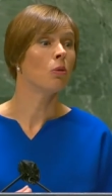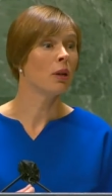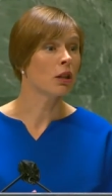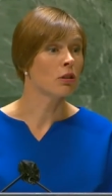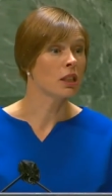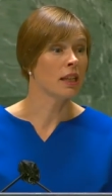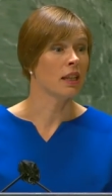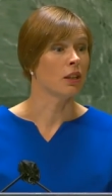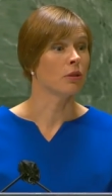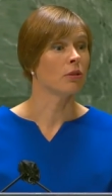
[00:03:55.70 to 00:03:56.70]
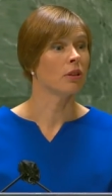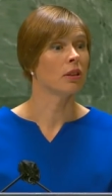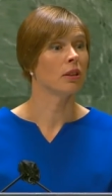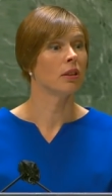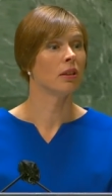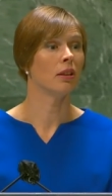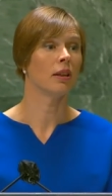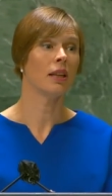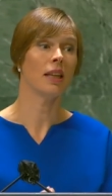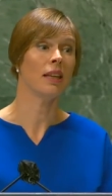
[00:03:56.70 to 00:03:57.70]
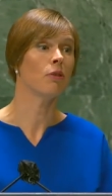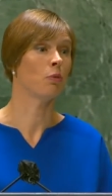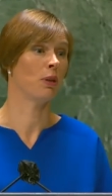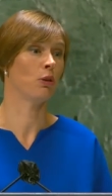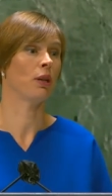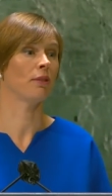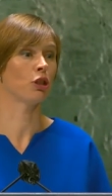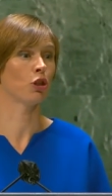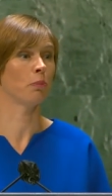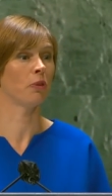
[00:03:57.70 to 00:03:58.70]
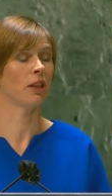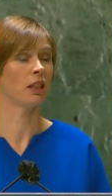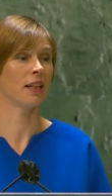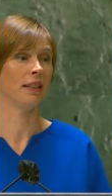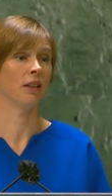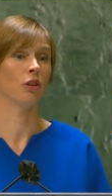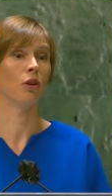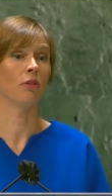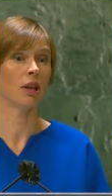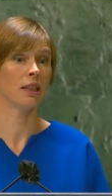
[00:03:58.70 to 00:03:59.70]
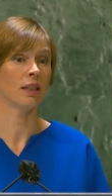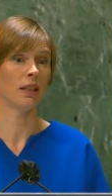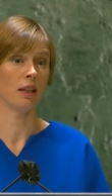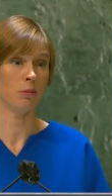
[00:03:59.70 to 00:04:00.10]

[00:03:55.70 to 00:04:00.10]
will continue even when we have stopped the trend of rising